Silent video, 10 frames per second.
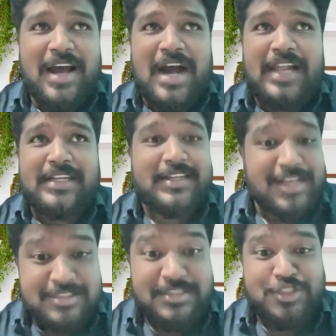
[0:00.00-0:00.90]
And it
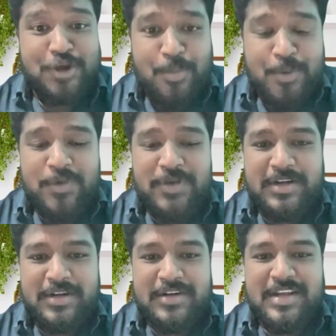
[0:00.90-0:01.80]
doesn't stop over
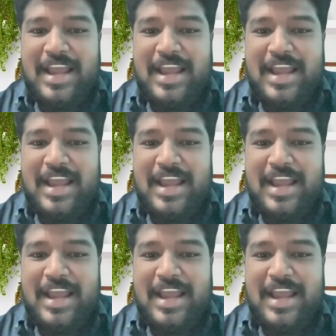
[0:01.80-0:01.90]
there.